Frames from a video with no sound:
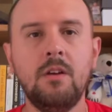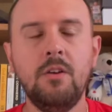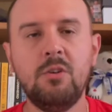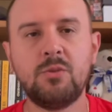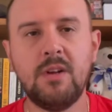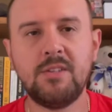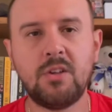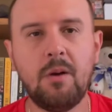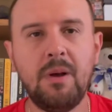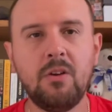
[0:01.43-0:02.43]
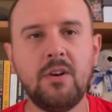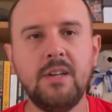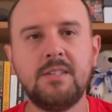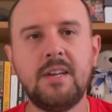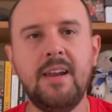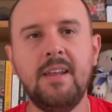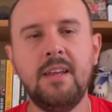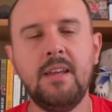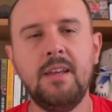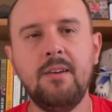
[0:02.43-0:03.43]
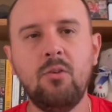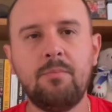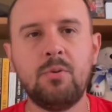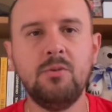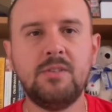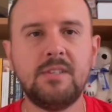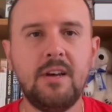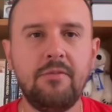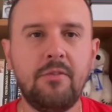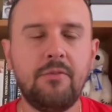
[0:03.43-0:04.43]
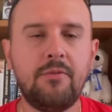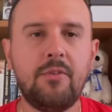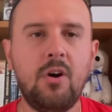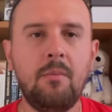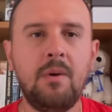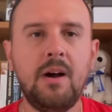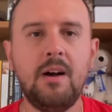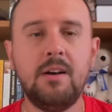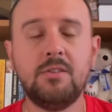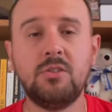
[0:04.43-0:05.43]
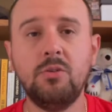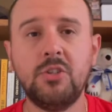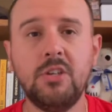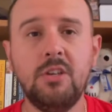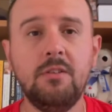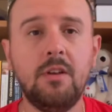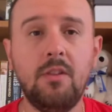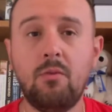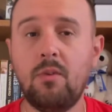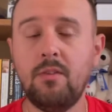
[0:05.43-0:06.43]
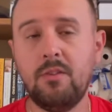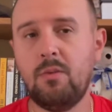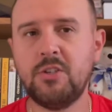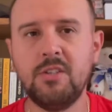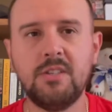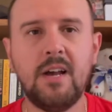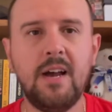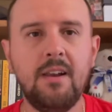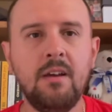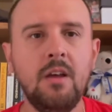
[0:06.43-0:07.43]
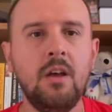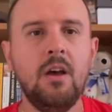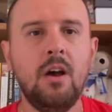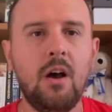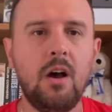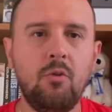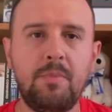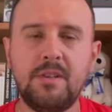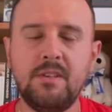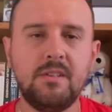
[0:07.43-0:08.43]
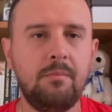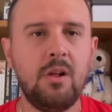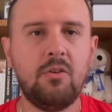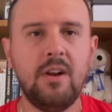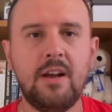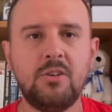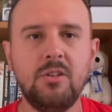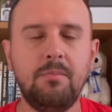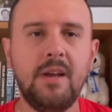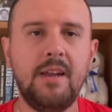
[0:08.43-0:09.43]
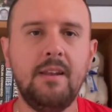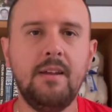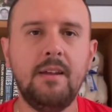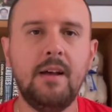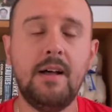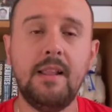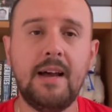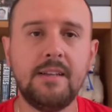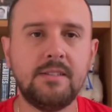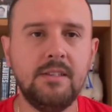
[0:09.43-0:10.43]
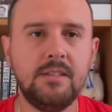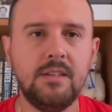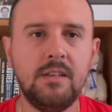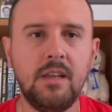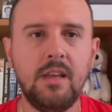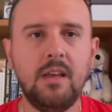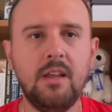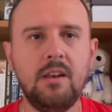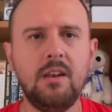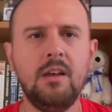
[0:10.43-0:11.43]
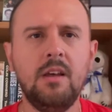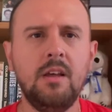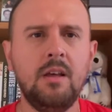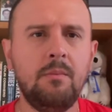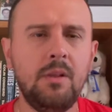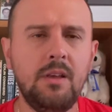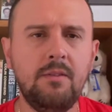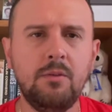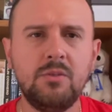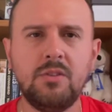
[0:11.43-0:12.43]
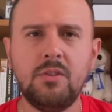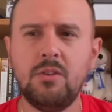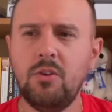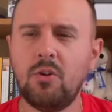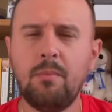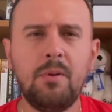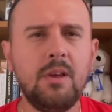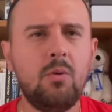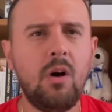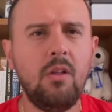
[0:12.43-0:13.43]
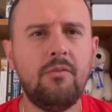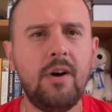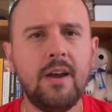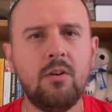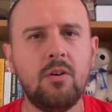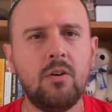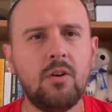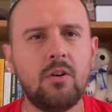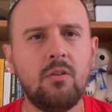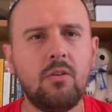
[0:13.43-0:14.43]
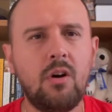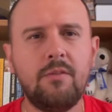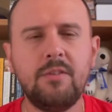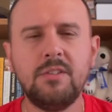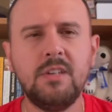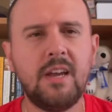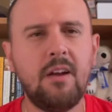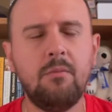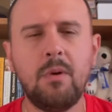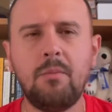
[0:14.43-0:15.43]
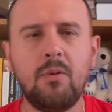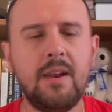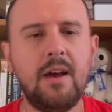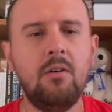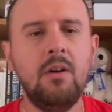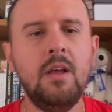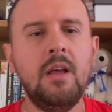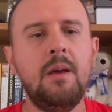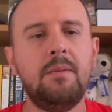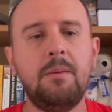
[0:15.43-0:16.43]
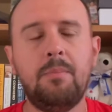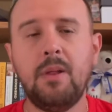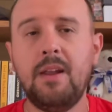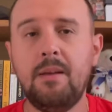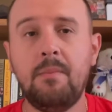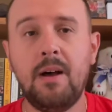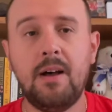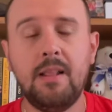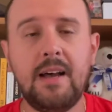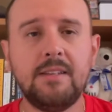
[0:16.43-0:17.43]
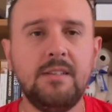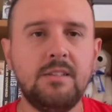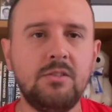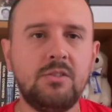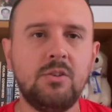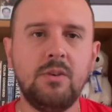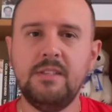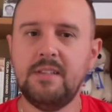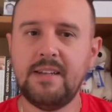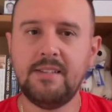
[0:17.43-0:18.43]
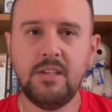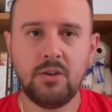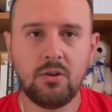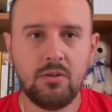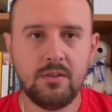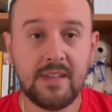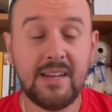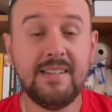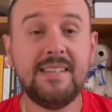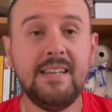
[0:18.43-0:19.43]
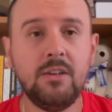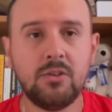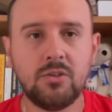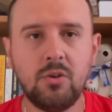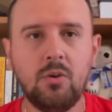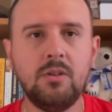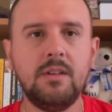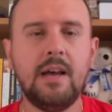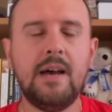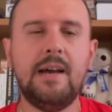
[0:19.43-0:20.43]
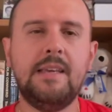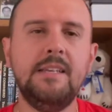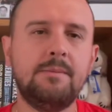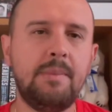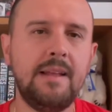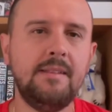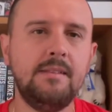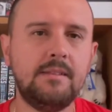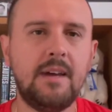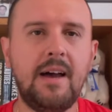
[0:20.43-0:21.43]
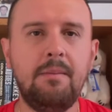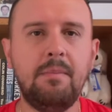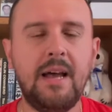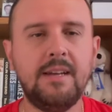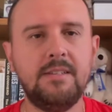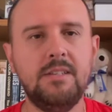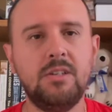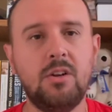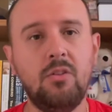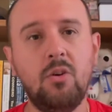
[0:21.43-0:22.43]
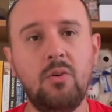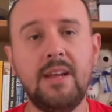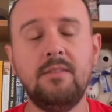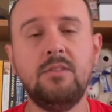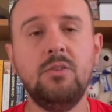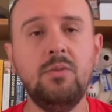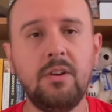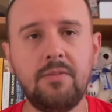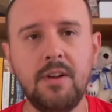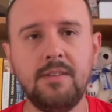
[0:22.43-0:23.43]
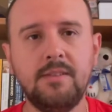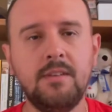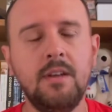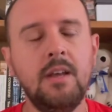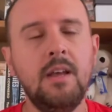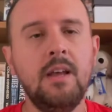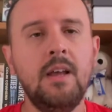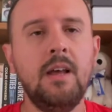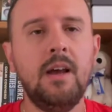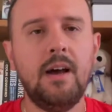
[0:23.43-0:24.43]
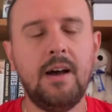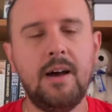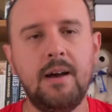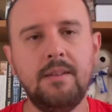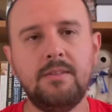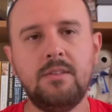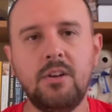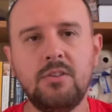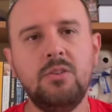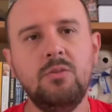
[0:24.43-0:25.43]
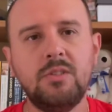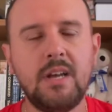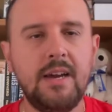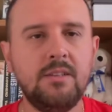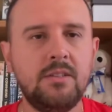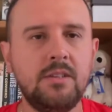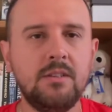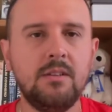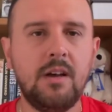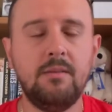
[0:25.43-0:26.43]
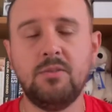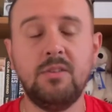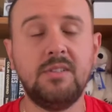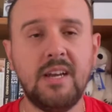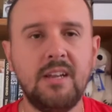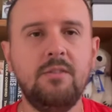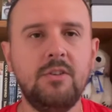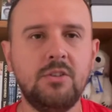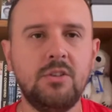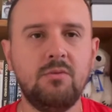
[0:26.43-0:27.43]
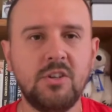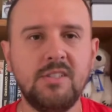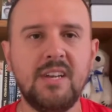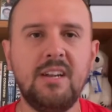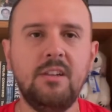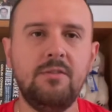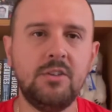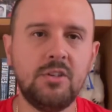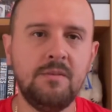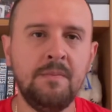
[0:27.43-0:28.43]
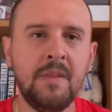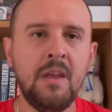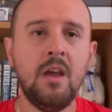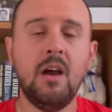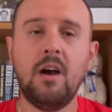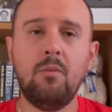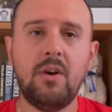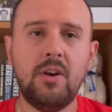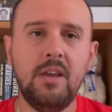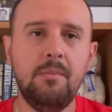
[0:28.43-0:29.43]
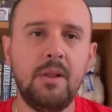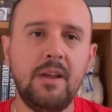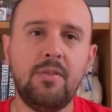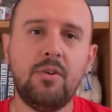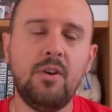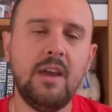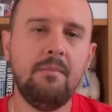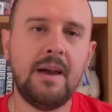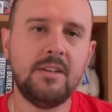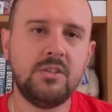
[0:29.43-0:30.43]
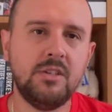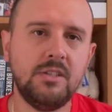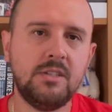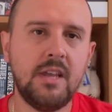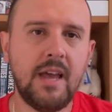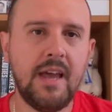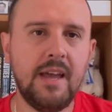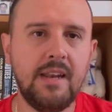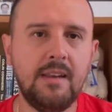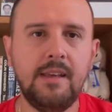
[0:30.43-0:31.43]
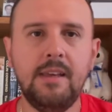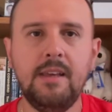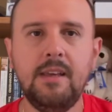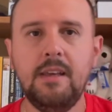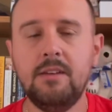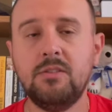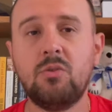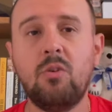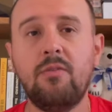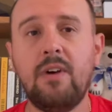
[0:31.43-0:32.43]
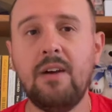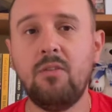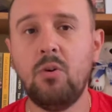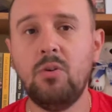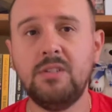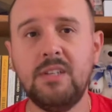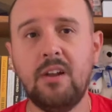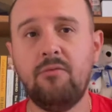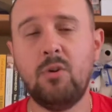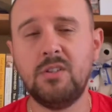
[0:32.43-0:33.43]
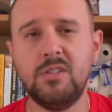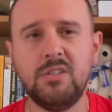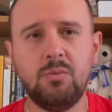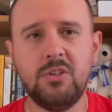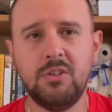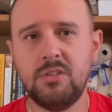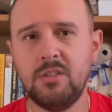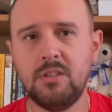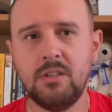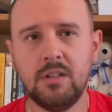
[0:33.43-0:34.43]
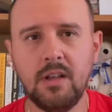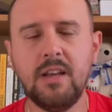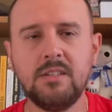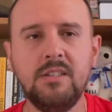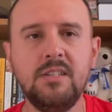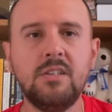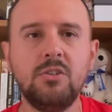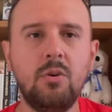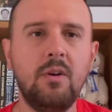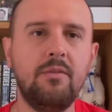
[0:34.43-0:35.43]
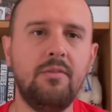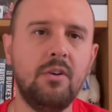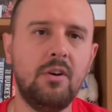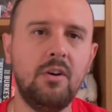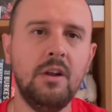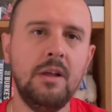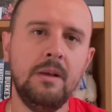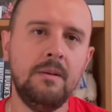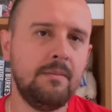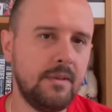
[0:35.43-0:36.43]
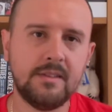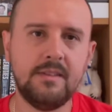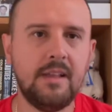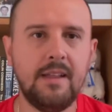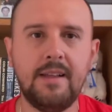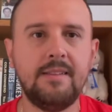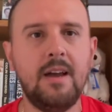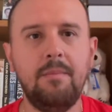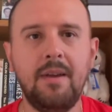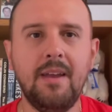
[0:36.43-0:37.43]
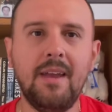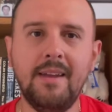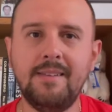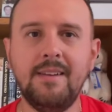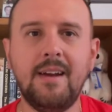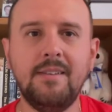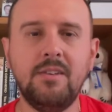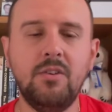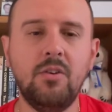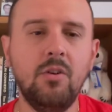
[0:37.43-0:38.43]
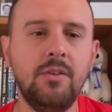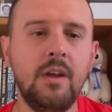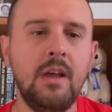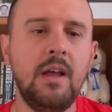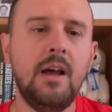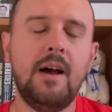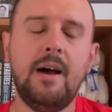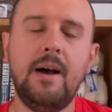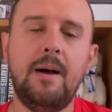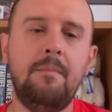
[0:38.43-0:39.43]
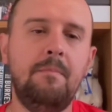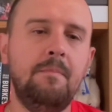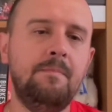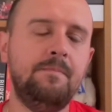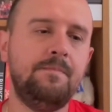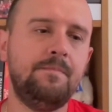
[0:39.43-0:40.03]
Newest Red Star Belgrade signing, Egor Prutsev from uh, Sochi in the, the Russian side, uh, who Partizan Belgrade actually played uh, last season in, I believe it was Europa League qualifying or Conference League, I can't remember right now. They played him uh, last season, so he's 19 year old, 19 years old. Uh, he spent time last season alone at two different uh, tier two sides, so the second division, Russian second division, uh, where he played 38 matches and he scored five goals. He had four assists, which is, I guess, decent showing for at that time 18, 19 year old. Um,